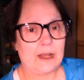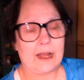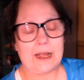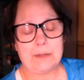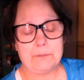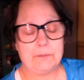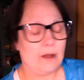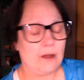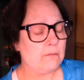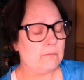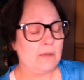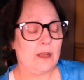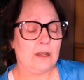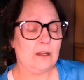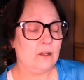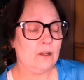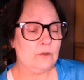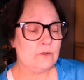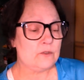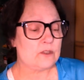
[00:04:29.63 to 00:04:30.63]
I bought my
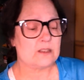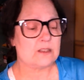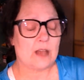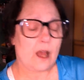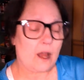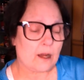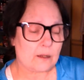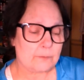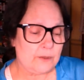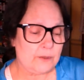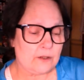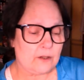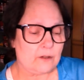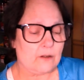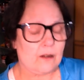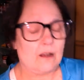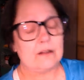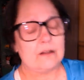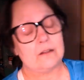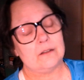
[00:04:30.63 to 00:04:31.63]
own sock putter
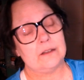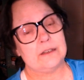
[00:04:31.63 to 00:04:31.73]
on her